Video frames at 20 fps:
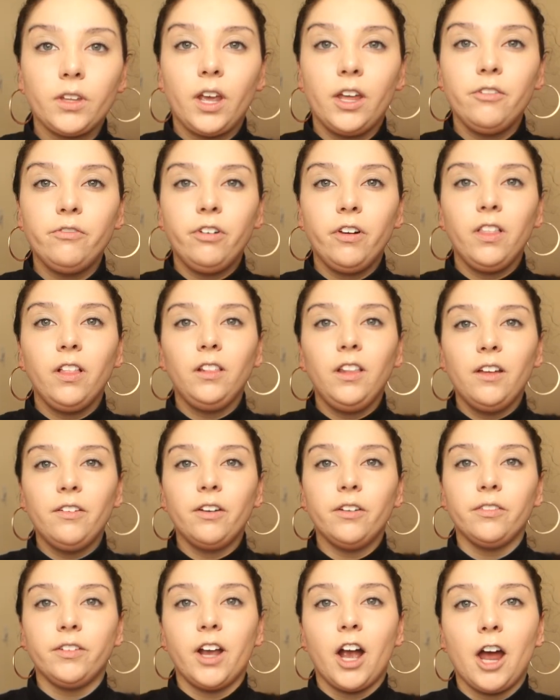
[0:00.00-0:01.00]
And for the love
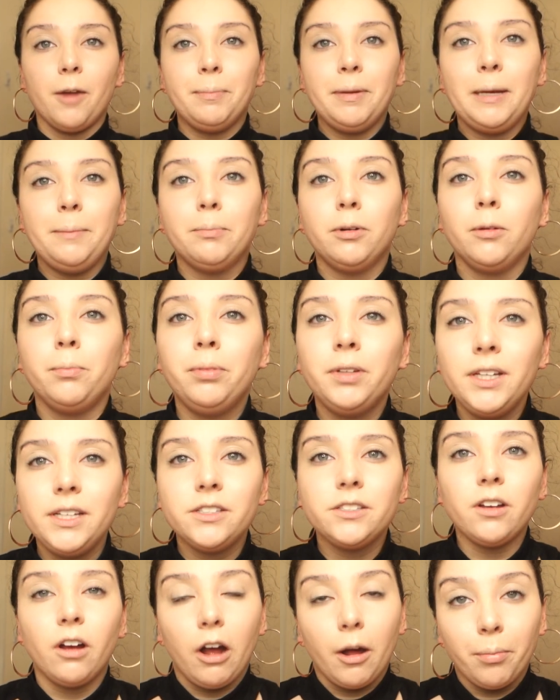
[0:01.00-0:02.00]
of God, people,
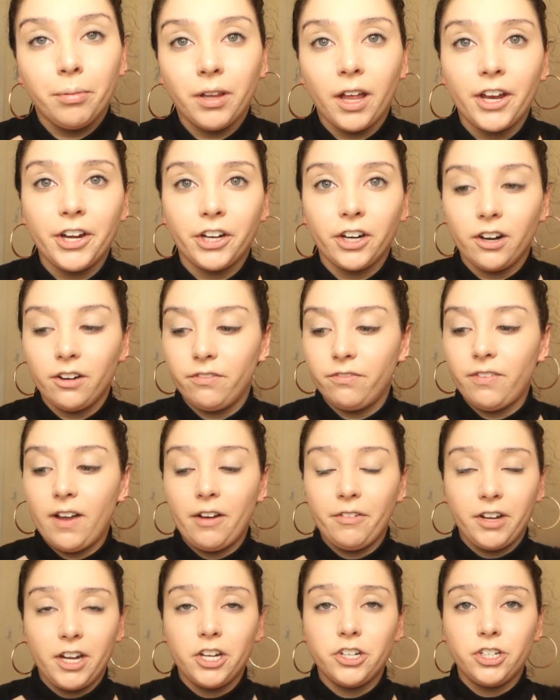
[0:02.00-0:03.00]
please don't apply your
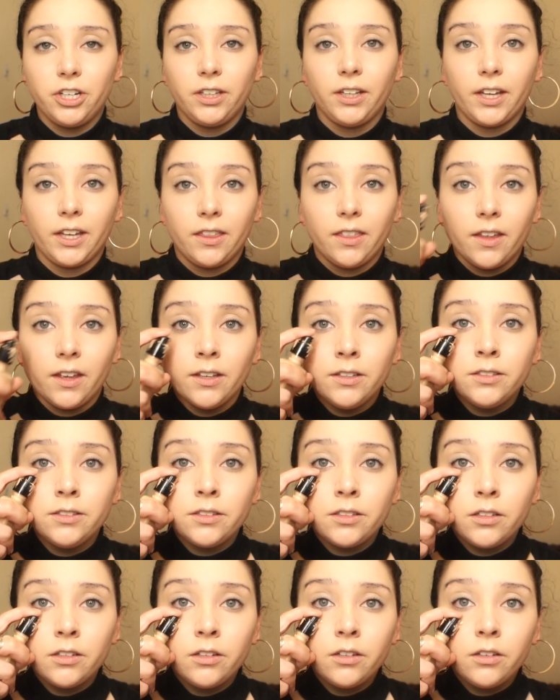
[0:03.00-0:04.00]
foundation like
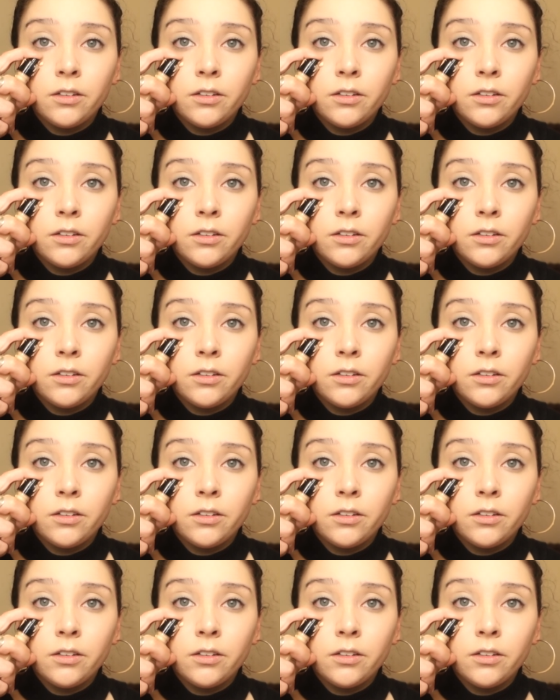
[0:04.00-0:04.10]
this.